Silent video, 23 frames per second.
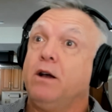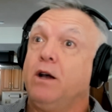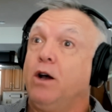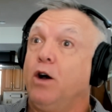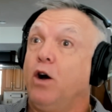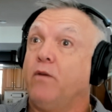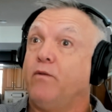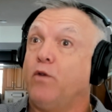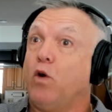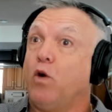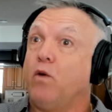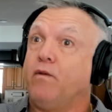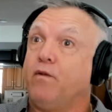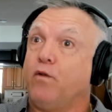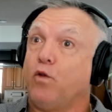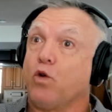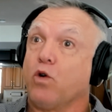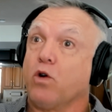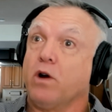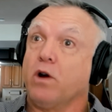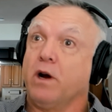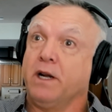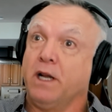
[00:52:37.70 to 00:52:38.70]
of
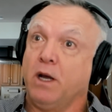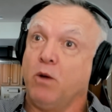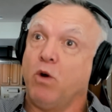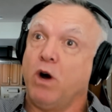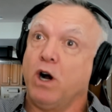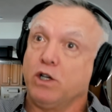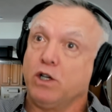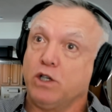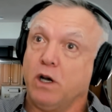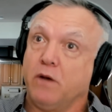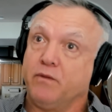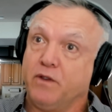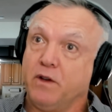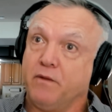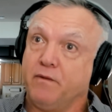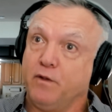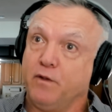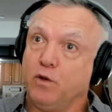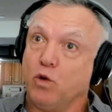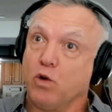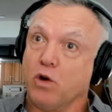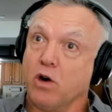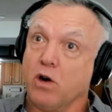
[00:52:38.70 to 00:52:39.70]
2004, and I walked off the
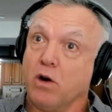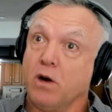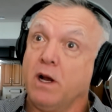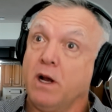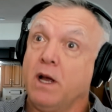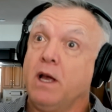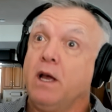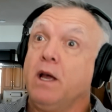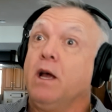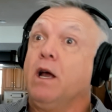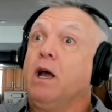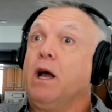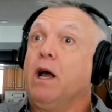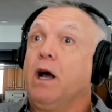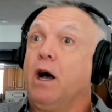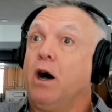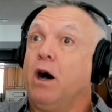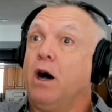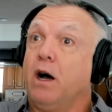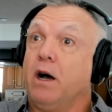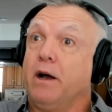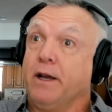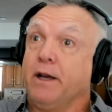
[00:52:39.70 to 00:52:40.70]
floor
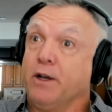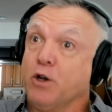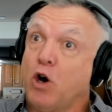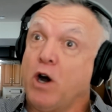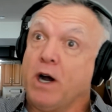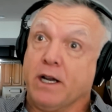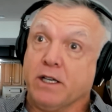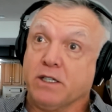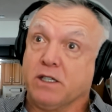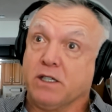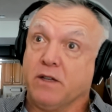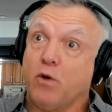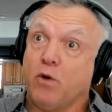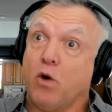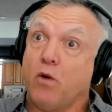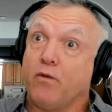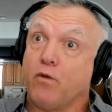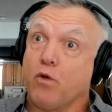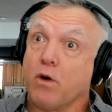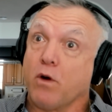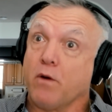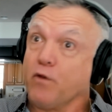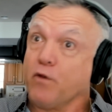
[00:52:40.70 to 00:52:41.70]
in August of
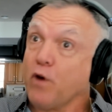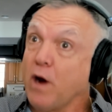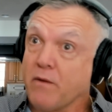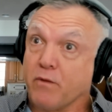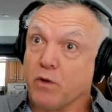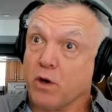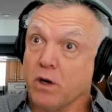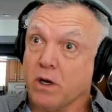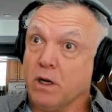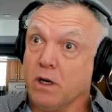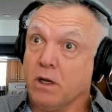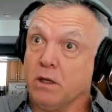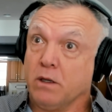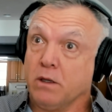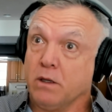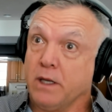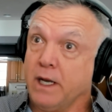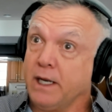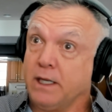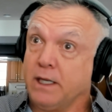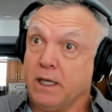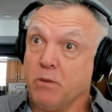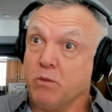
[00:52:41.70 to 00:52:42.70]
2004 forever.
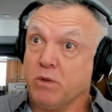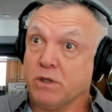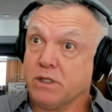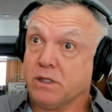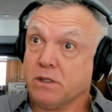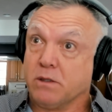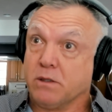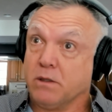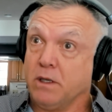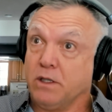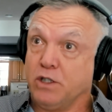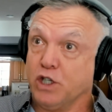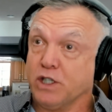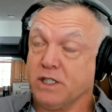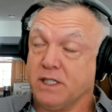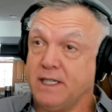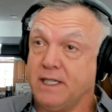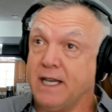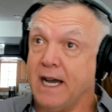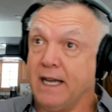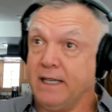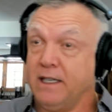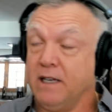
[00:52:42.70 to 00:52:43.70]
Like, it
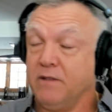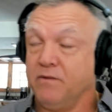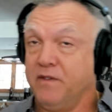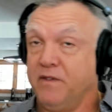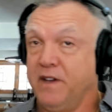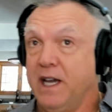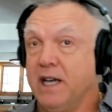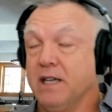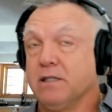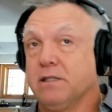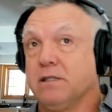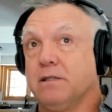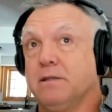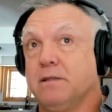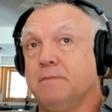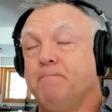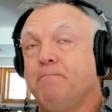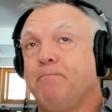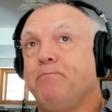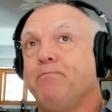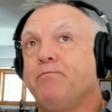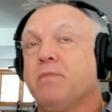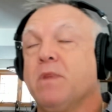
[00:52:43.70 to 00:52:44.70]
just died that fast.
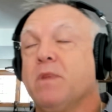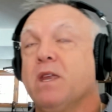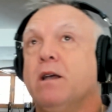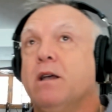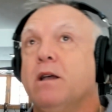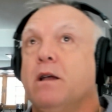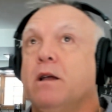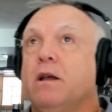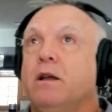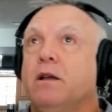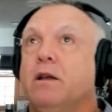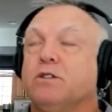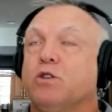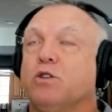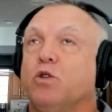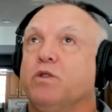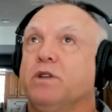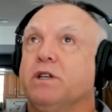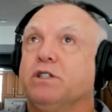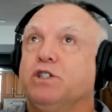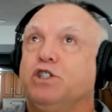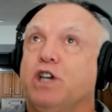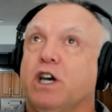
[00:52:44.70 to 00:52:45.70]
Yeah. So
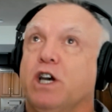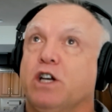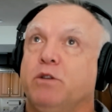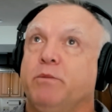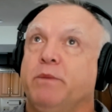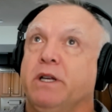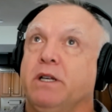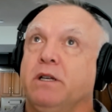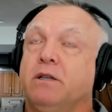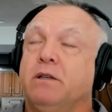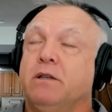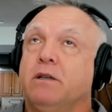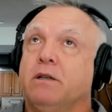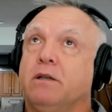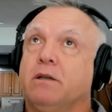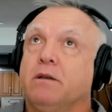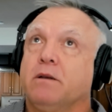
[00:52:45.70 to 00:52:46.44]
this gentleman